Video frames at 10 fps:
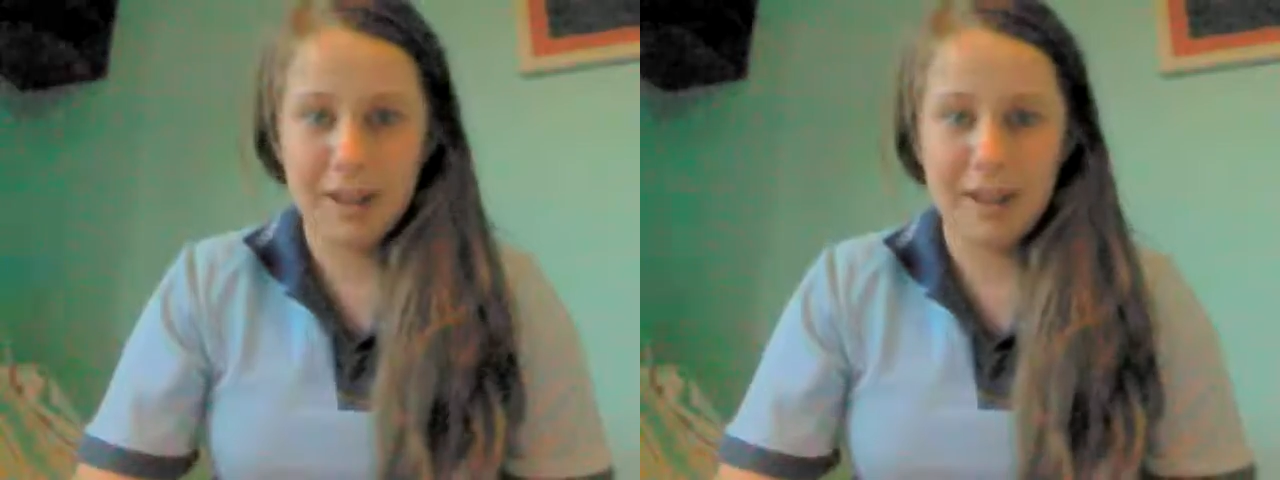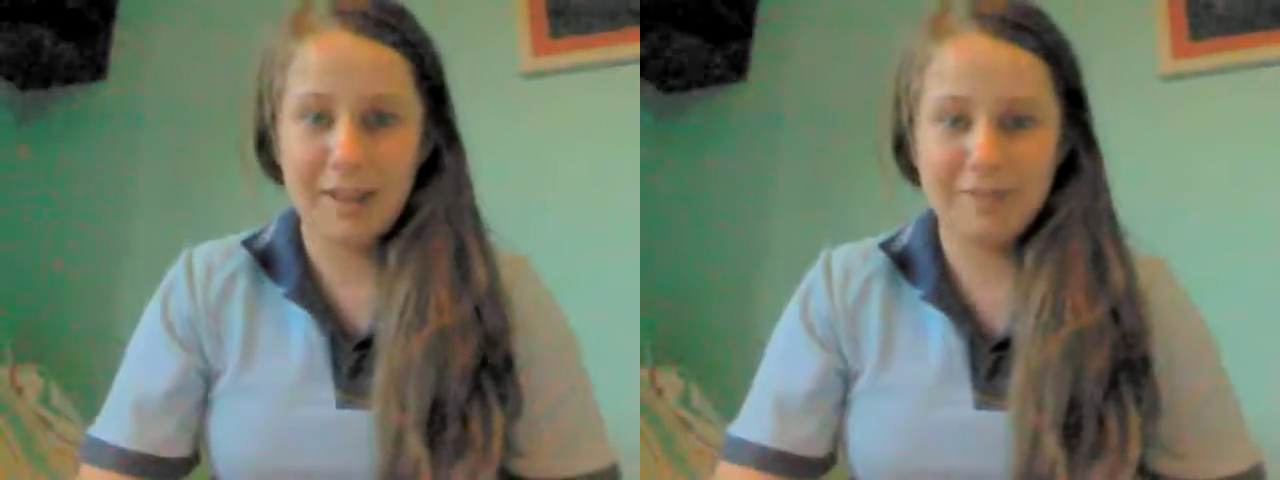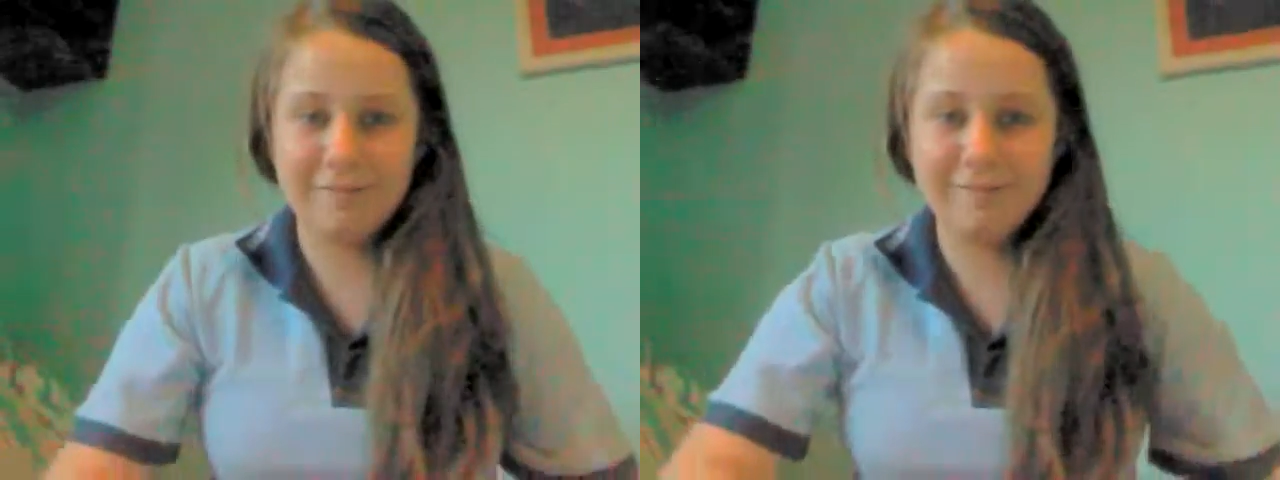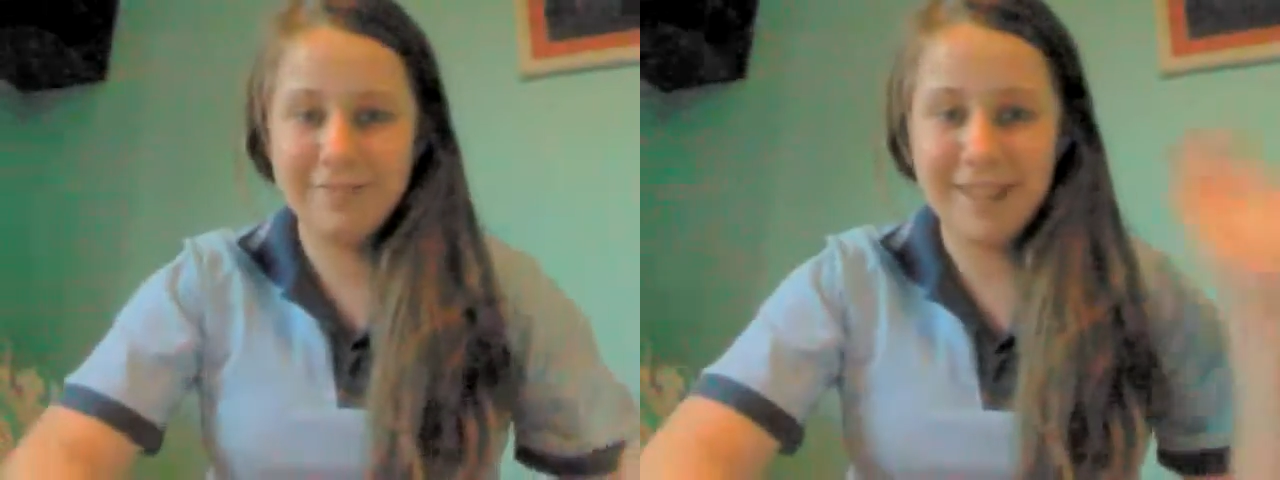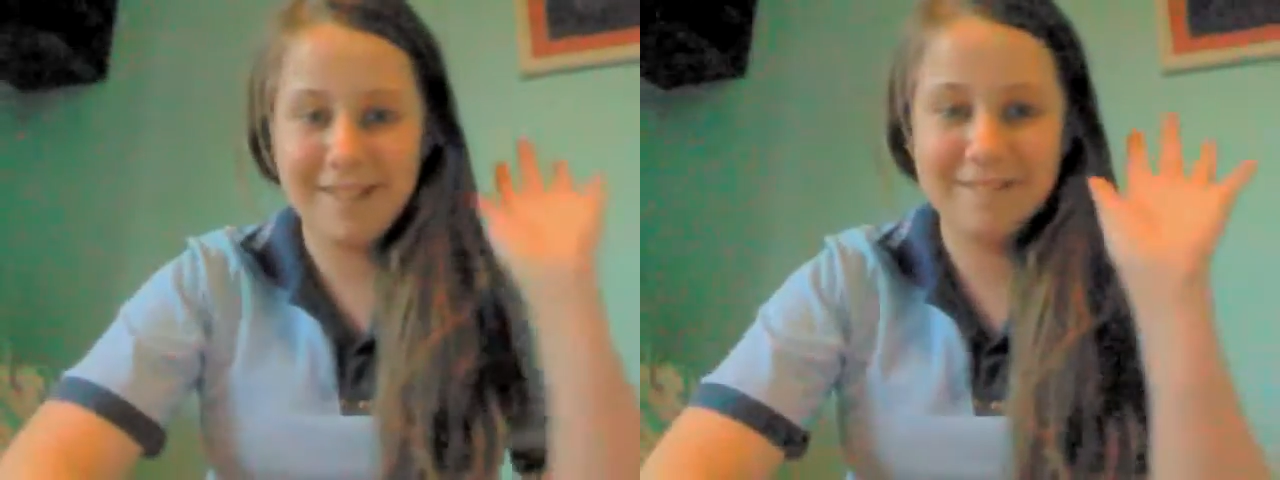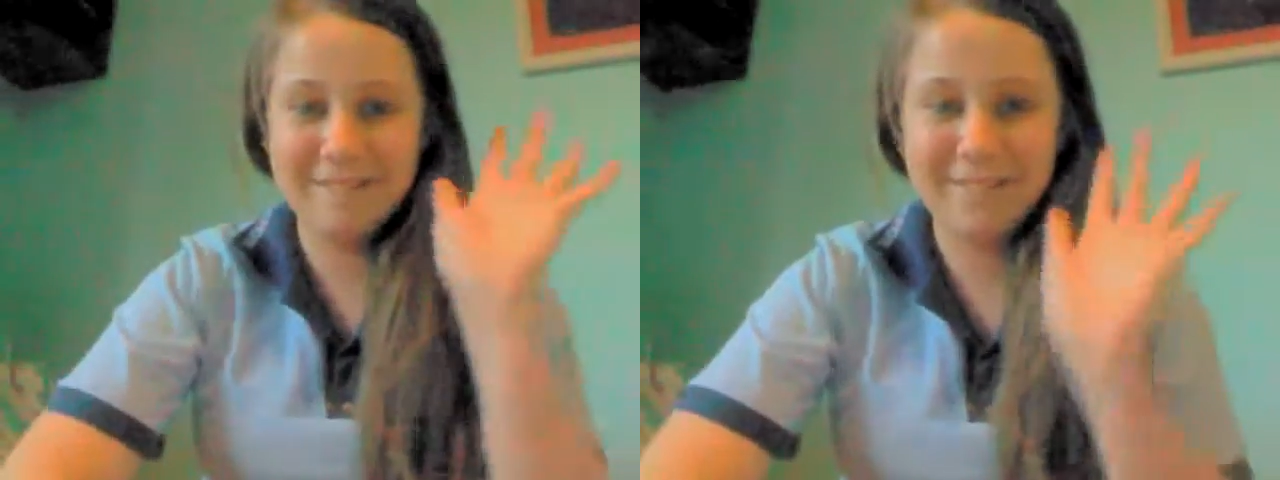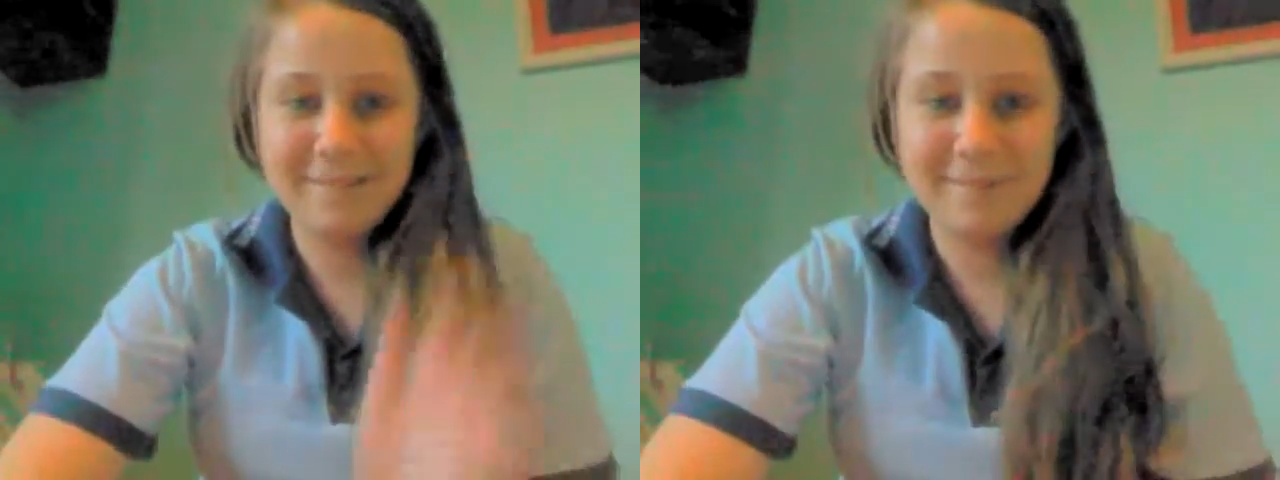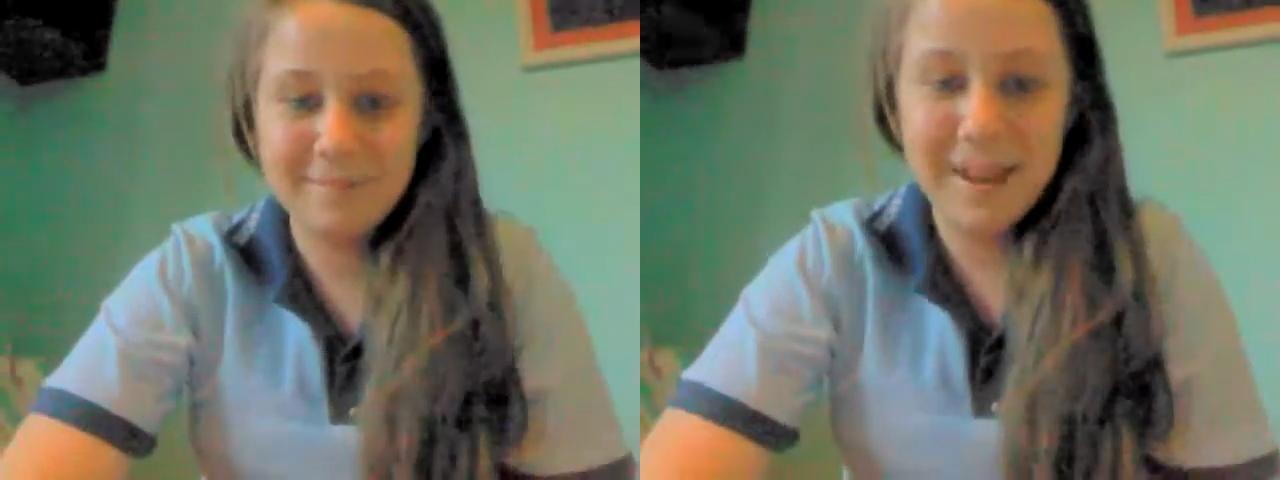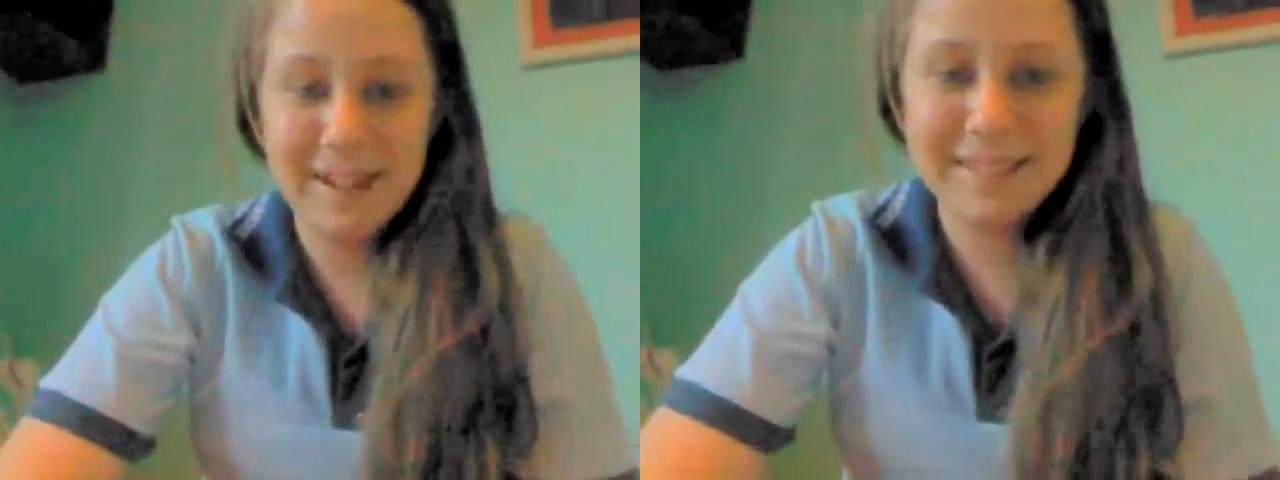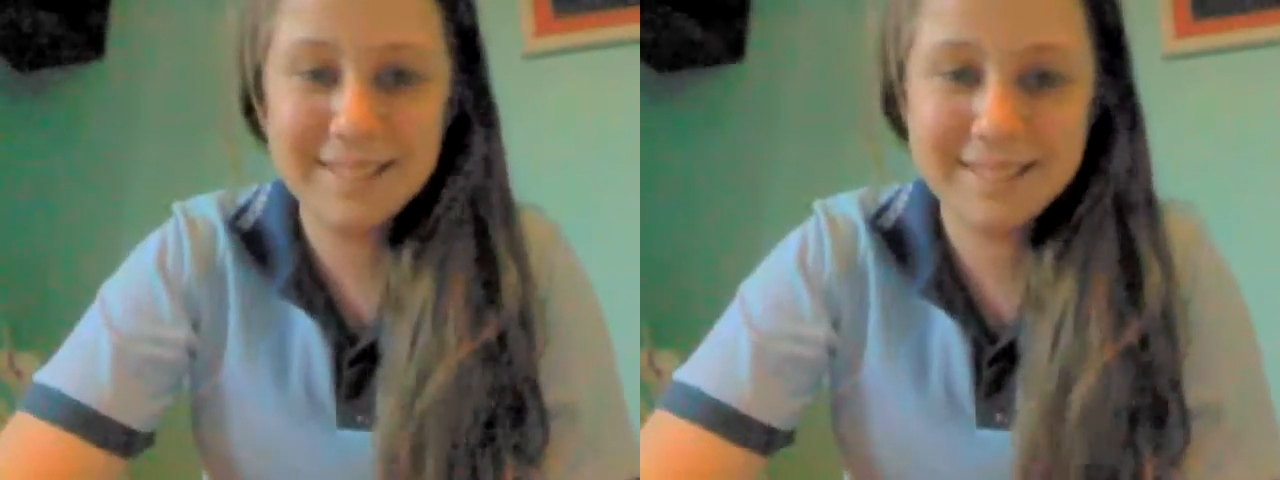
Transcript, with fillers: and yeah bye